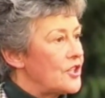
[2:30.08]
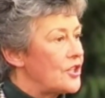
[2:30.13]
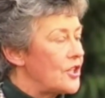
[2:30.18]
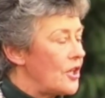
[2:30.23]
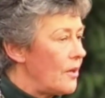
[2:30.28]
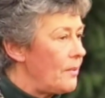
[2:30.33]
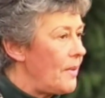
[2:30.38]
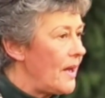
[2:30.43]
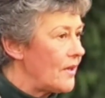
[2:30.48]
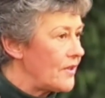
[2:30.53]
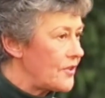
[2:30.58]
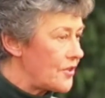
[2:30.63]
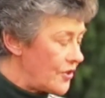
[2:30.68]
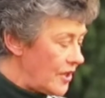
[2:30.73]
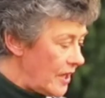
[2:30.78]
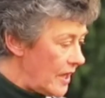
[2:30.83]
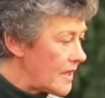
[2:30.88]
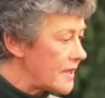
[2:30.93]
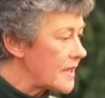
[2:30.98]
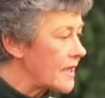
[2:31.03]
She, about
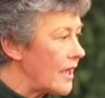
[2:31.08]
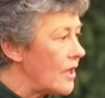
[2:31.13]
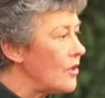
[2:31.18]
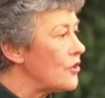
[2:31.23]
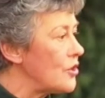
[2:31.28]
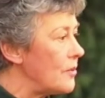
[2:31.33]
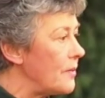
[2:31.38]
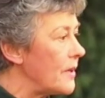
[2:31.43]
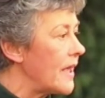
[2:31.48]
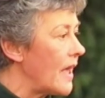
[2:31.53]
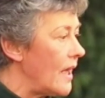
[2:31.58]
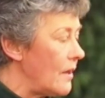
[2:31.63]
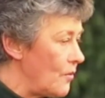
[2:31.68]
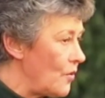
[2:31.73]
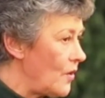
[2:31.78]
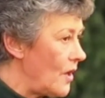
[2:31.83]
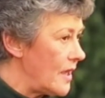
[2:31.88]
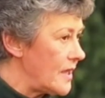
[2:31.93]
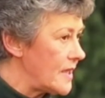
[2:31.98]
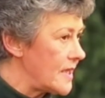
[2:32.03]
three years ago, she became
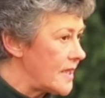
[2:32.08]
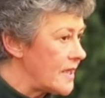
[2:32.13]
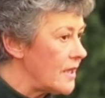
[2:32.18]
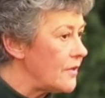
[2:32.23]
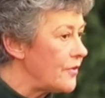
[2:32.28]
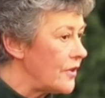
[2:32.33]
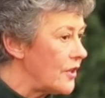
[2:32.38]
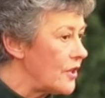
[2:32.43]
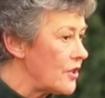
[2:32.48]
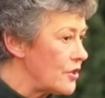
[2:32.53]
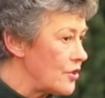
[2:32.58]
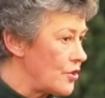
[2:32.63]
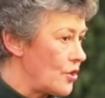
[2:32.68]
quite stiff in her